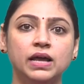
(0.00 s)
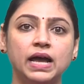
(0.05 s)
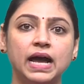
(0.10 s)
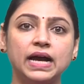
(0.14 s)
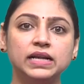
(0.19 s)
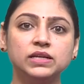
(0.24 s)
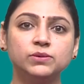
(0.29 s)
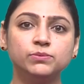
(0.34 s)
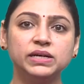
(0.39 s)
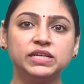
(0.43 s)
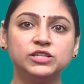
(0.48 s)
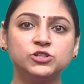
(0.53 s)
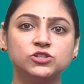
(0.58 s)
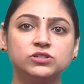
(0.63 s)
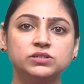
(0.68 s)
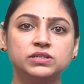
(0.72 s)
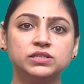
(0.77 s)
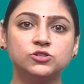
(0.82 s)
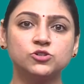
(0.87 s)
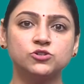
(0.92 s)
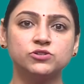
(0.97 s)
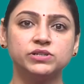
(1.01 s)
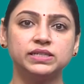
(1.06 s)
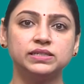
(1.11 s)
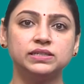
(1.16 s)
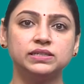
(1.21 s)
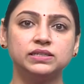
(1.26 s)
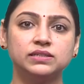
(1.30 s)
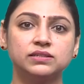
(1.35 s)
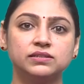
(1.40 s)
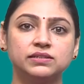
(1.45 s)
Animation in
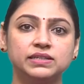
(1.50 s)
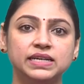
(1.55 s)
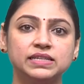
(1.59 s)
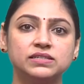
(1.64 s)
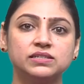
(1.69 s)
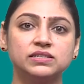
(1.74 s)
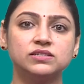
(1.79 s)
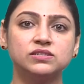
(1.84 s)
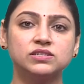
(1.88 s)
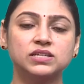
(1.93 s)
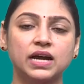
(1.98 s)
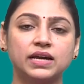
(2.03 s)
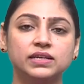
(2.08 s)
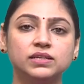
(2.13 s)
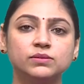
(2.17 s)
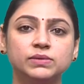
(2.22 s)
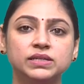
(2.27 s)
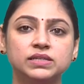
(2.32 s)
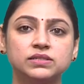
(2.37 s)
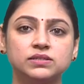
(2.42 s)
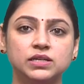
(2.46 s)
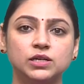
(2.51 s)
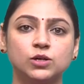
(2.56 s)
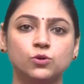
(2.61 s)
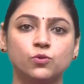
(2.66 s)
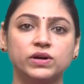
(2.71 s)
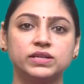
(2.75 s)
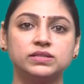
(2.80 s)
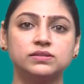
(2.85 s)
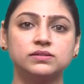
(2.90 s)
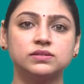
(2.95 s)
3D, creating dynamic
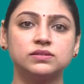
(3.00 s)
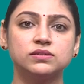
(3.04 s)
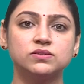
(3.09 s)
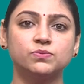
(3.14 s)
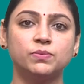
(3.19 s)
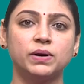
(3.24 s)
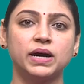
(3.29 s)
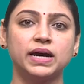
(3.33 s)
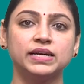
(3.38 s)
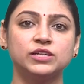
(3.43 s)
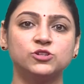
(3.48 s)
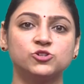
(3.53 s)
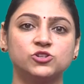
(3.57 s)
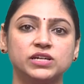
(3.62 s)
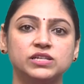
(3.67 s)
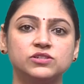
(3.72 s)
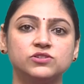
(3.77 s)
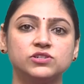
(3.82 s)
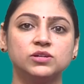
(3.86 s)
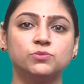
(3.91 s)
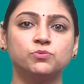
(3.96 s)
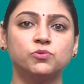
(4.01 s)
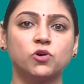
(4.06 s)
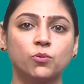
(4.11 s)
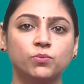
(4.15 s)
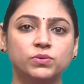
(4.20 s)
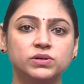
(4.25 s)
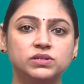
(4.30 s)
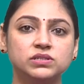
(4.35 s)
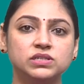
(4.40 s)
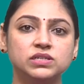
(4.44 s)
sequences by changing
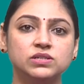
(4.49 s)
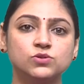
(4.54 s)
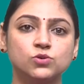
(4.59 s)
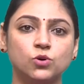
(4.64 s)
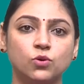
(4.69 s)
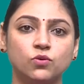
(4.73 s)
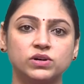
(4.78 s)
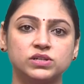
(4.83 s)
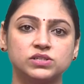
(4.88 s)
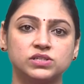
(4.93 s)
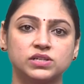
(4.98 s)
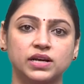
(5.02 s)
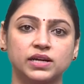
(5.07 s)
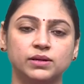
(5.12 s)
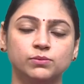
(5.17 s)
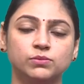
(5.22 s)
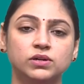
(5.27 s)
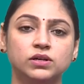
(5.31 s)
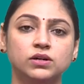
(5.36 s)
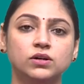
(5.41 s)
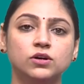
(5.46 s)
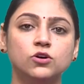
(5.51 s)
properties over time.